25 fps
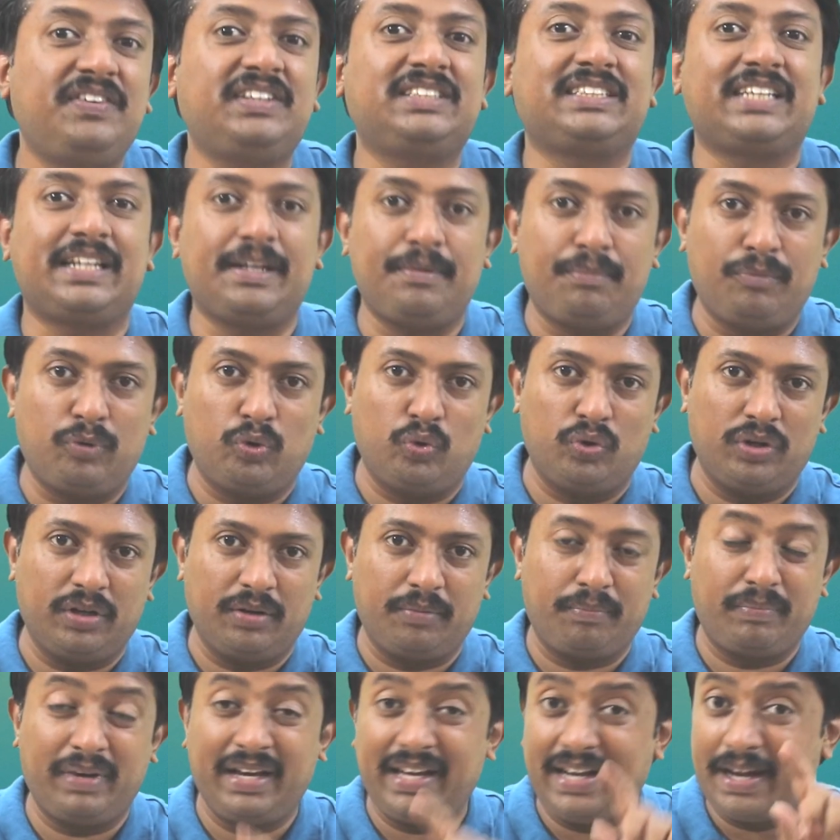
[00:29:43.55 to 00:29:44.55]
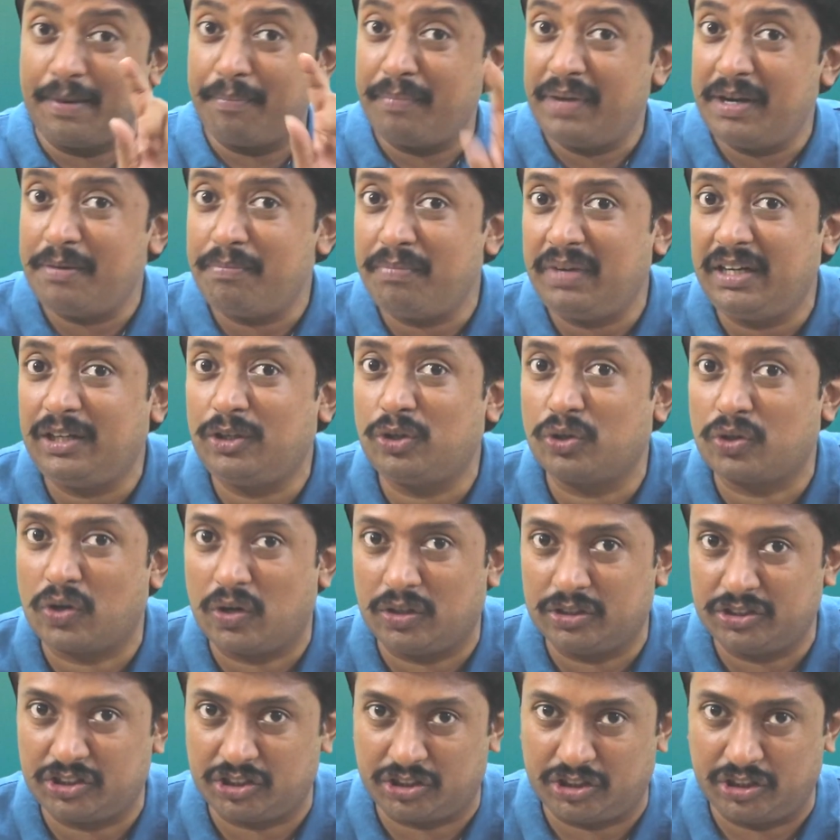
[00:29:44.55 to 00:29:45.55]
is removed by an amendment to
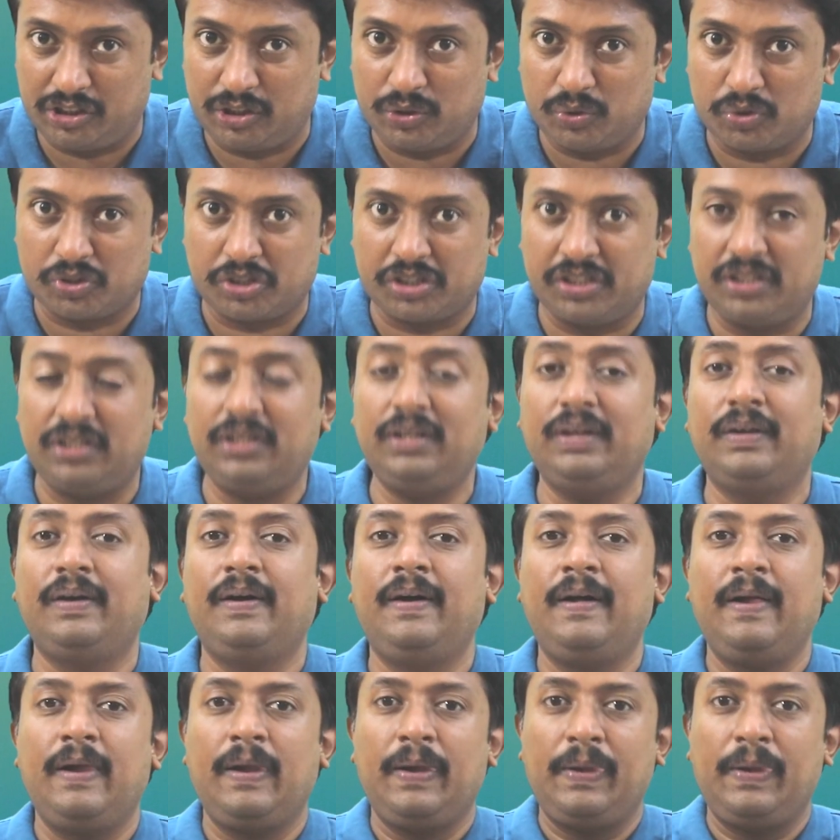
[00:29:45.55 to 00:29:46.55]
Constitution.